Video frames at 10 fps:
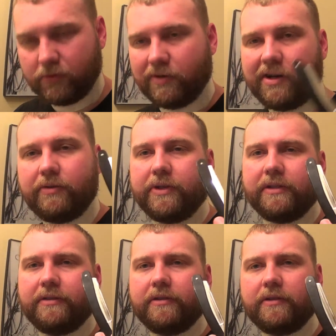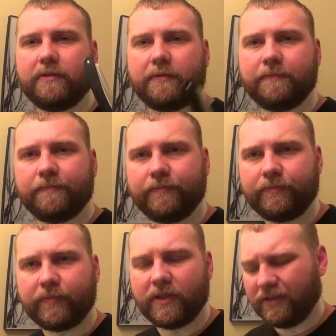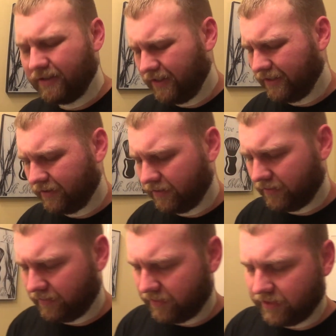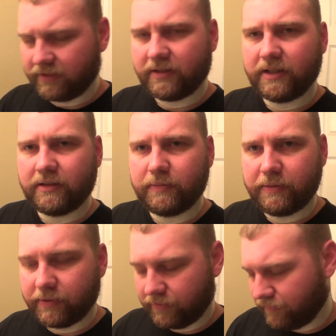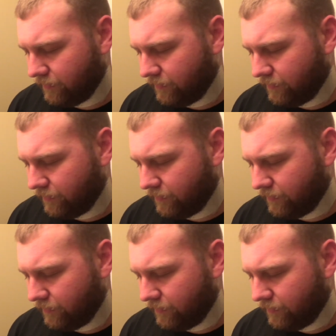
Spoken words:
crown razors. I think it's a 6/8, maybe